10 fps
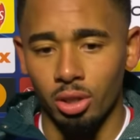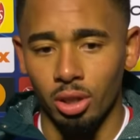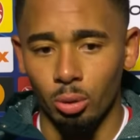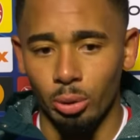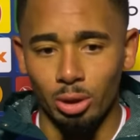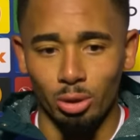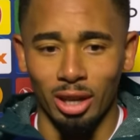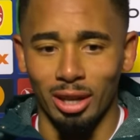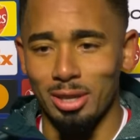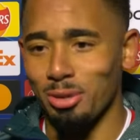We
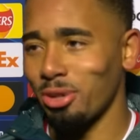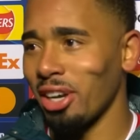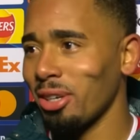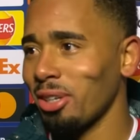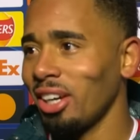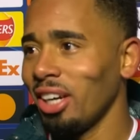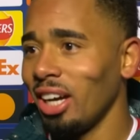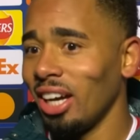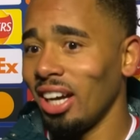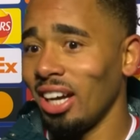he'll check
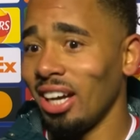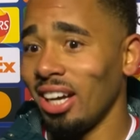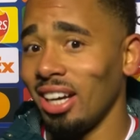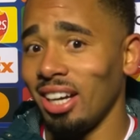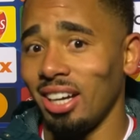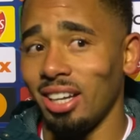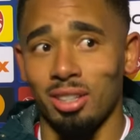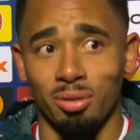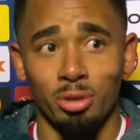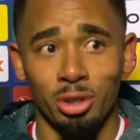uh, uh, in
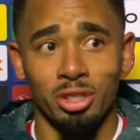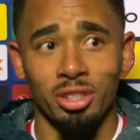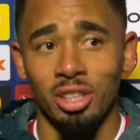force.